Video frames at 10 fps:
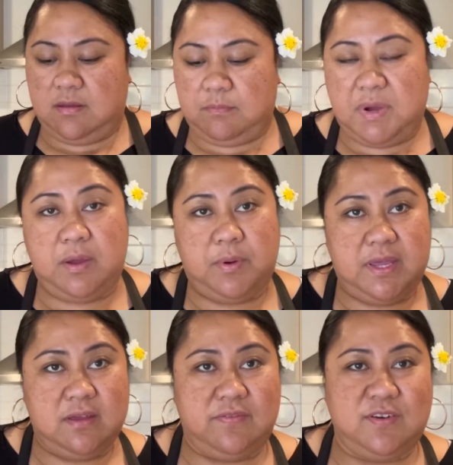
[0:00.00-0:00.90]
my
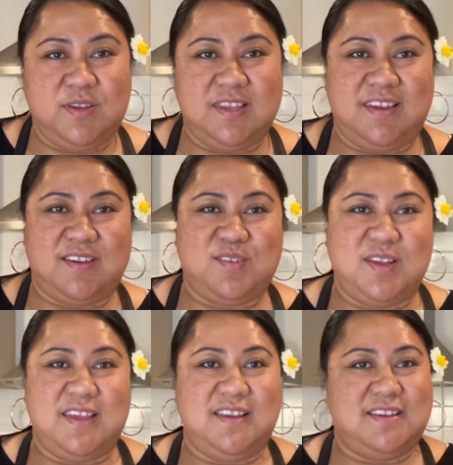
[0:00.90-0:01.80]
way of looking at
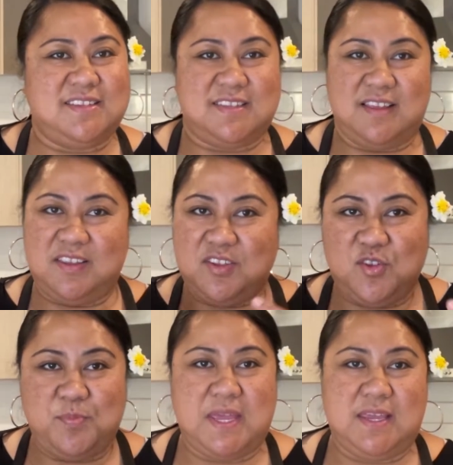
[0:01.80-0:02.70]
cooking is
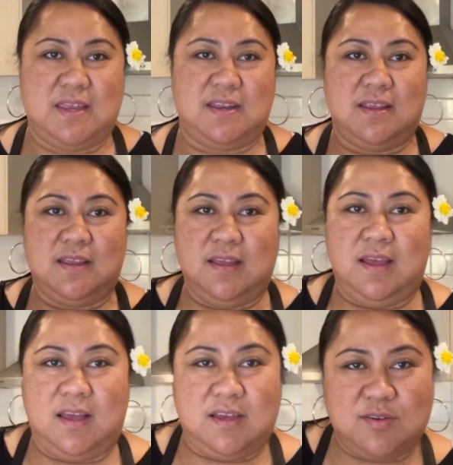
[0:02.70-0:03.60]
you make it
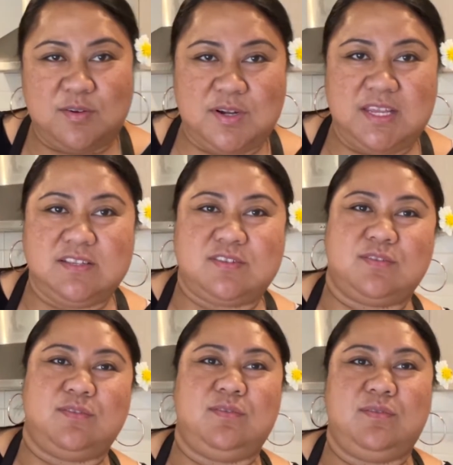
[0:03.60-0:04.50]
according
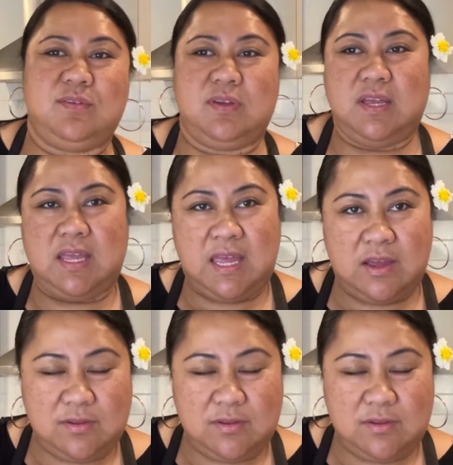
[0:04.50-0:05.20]
to how